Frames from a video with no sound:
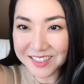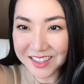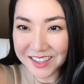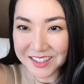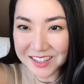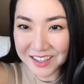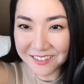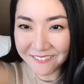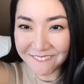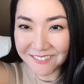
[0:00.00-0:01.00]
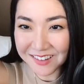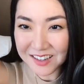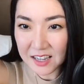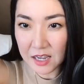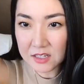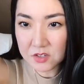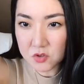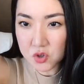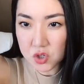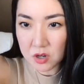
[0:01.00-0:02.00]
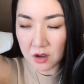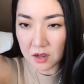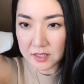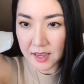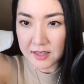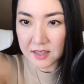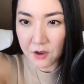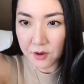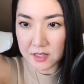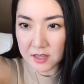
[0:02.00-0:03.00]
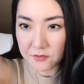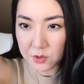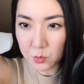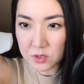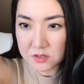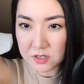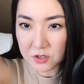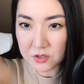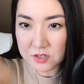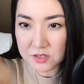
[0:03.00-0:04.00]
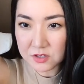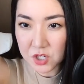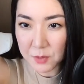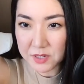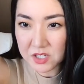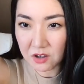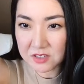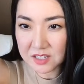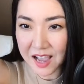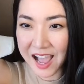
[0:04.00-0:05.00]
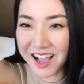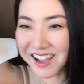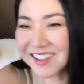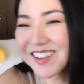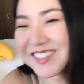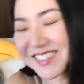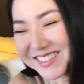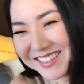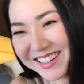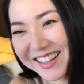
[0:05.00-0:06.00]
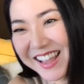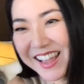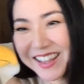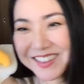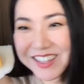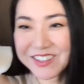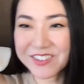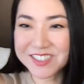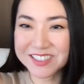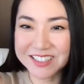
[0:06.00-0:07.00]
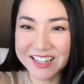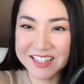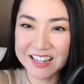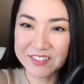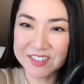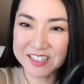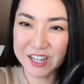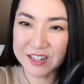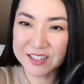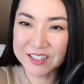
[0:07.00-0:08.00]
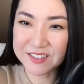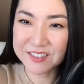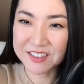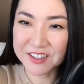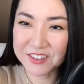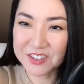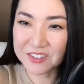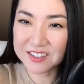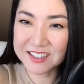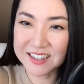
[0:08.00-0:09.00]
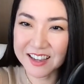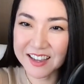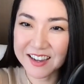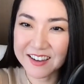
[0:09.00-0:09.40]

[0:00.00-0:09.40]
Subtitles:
Thank you. I saw John, and now I never want to go to the Japanese haunted house. The ghost lady was kind of cute, though. Not gonna lie.